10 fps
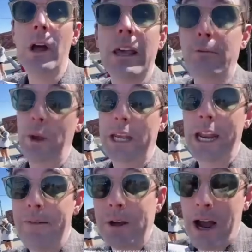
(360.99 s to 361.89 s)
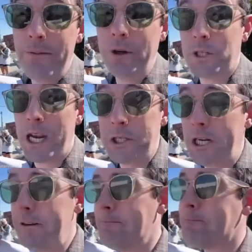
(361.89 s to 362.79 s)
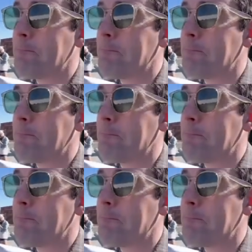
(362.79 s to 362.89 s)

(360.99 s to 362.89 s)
Look, if we can have a conversation,